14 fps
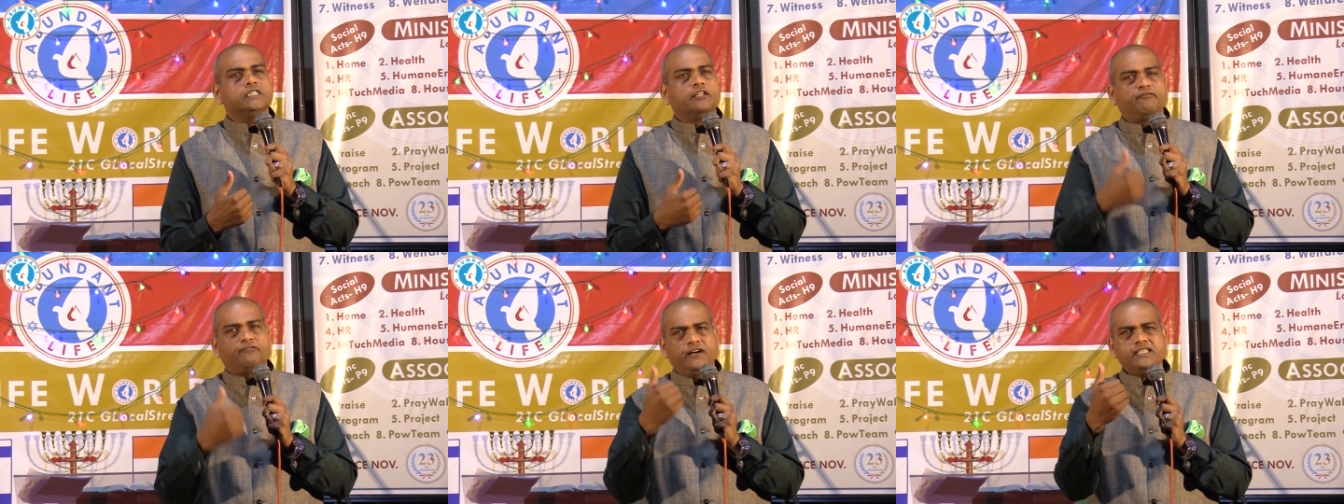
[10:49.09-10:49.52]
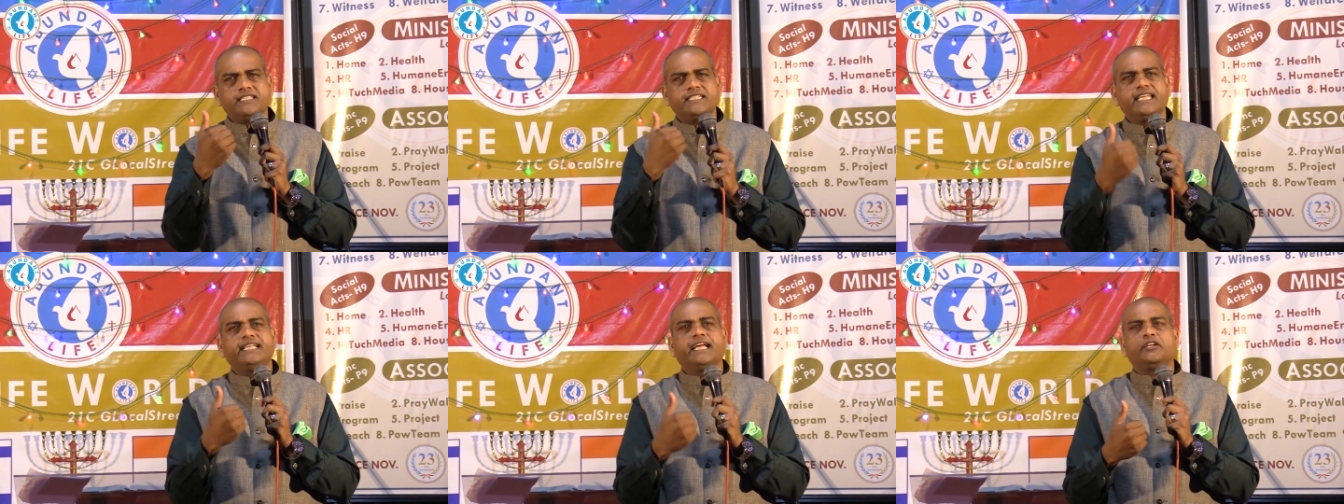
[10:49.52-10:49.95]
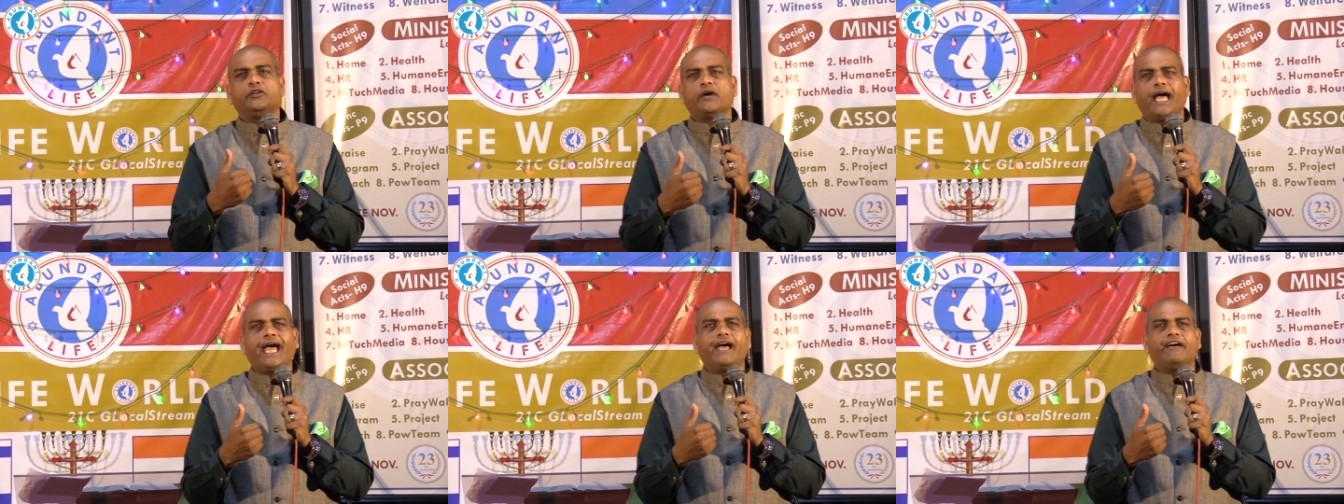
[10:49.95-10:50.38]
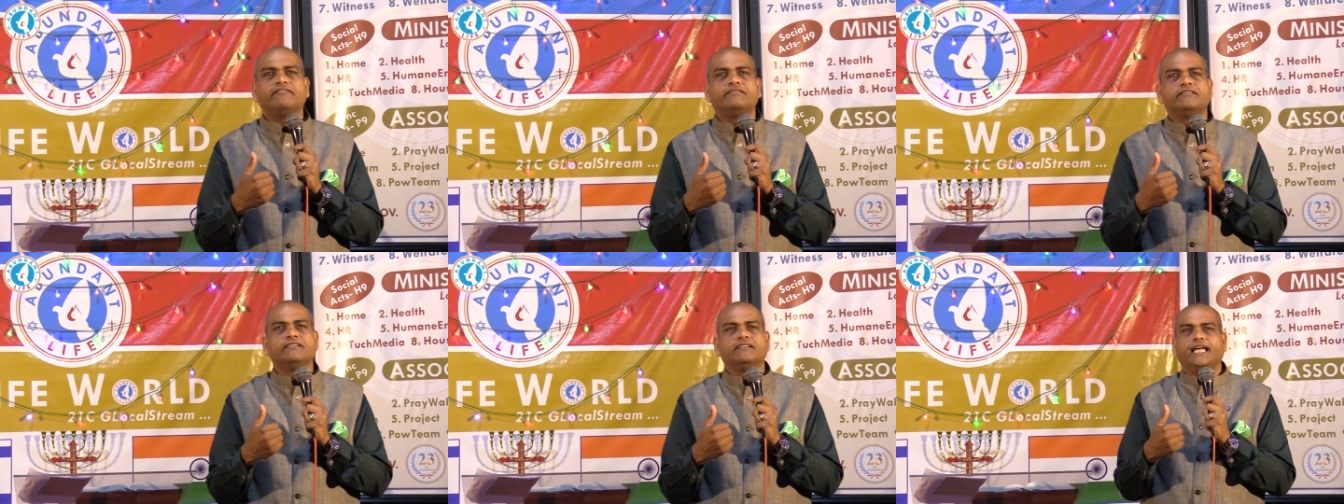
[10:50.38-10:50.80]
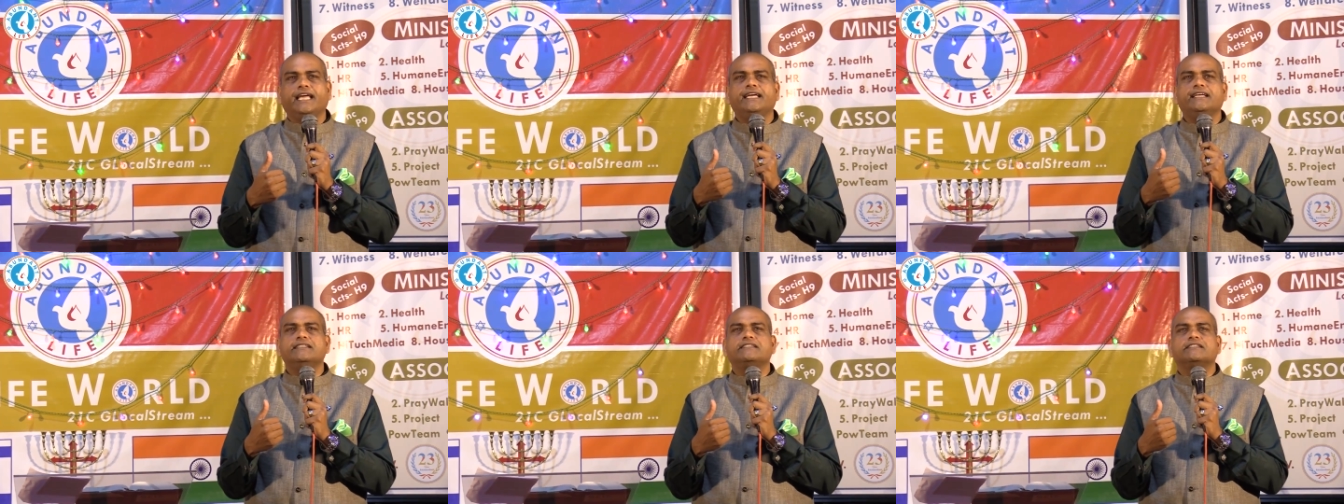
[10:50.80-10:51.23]
the first thing that you have
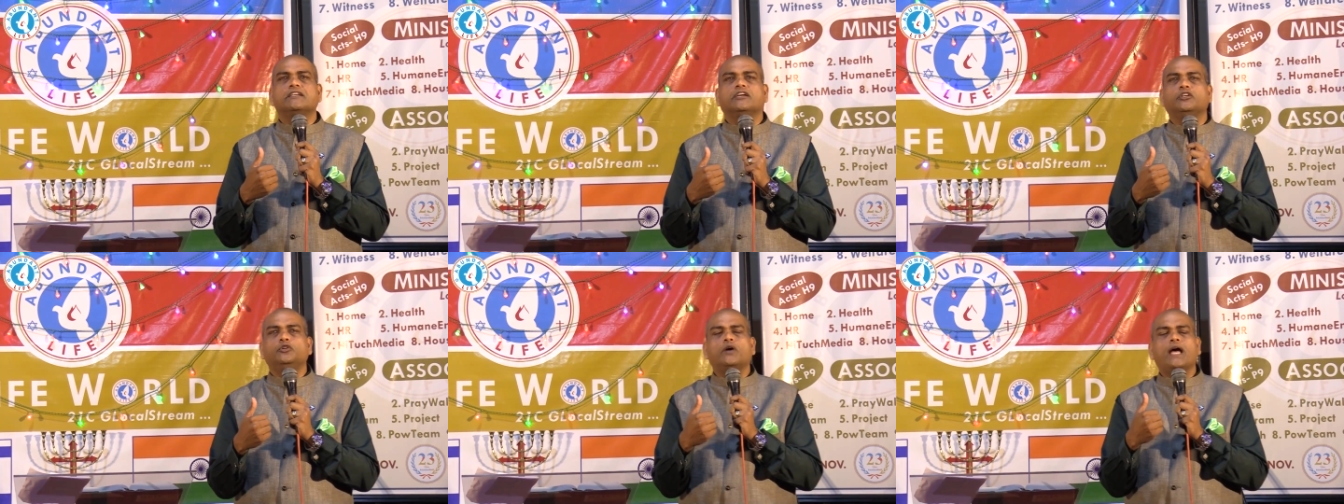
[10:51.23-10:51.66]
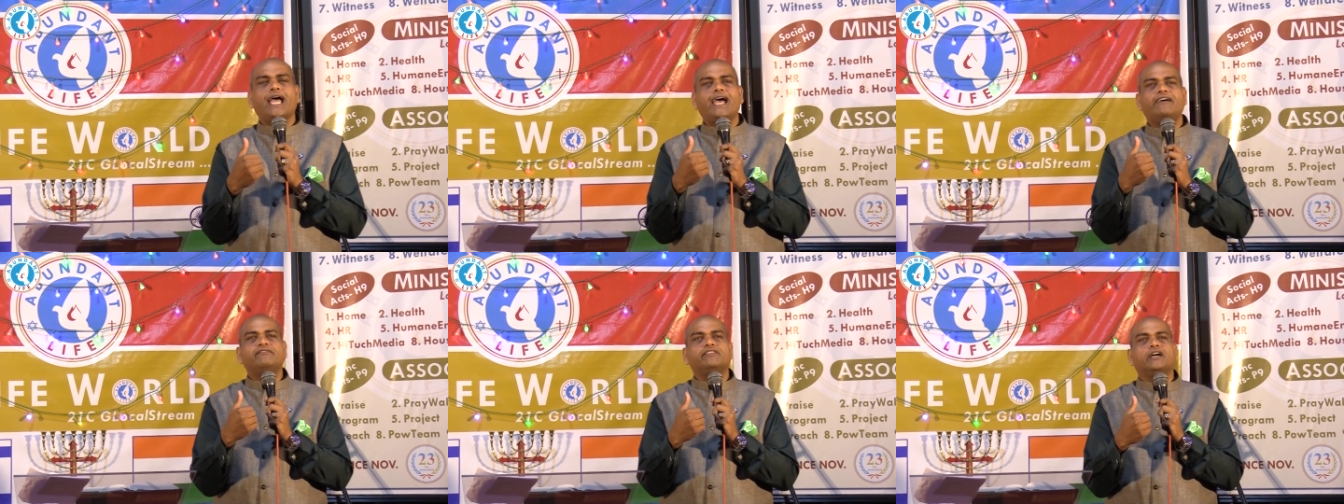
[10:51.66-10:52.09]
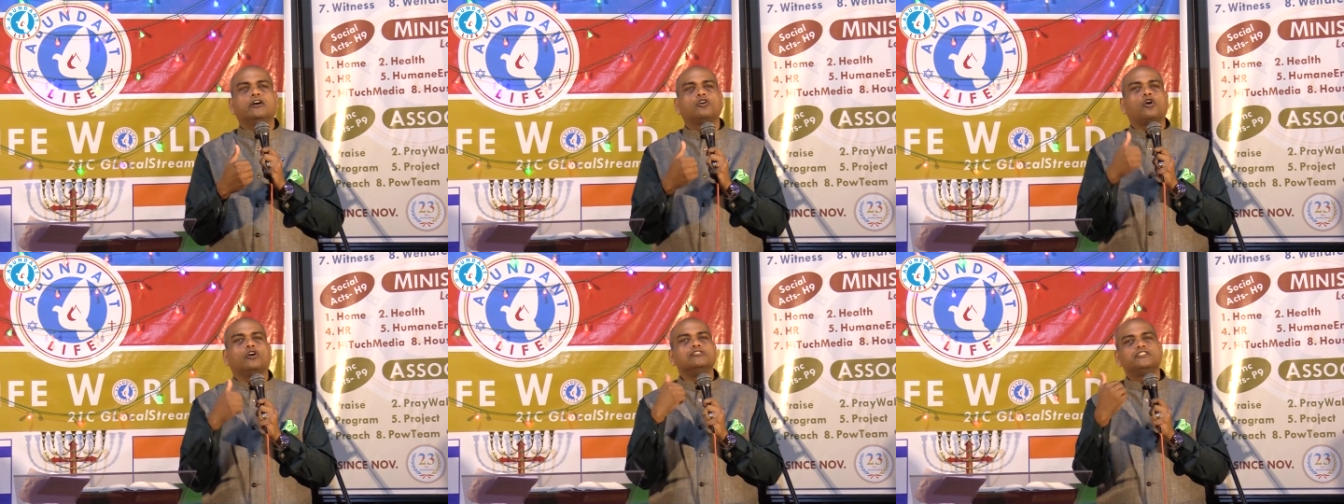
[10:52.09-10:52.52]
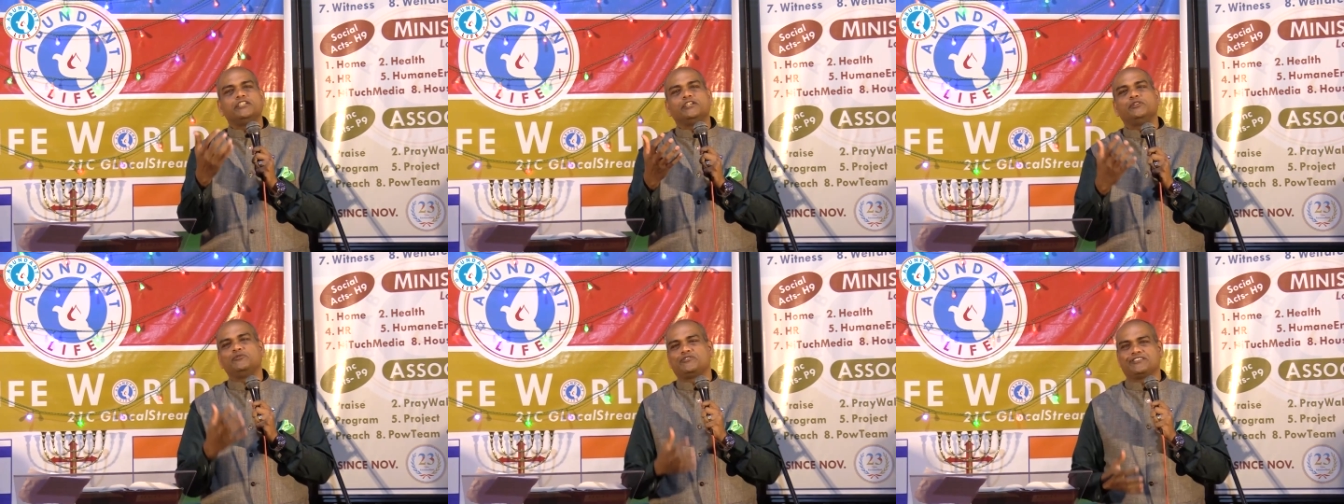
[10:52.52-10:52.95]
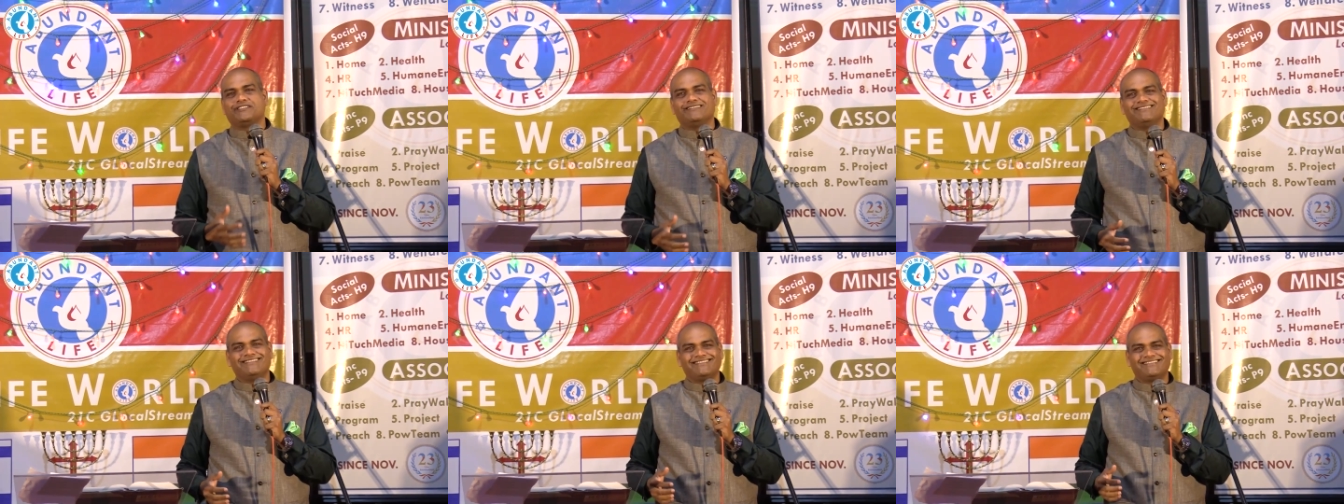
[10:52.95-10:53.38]
is you have a constitution.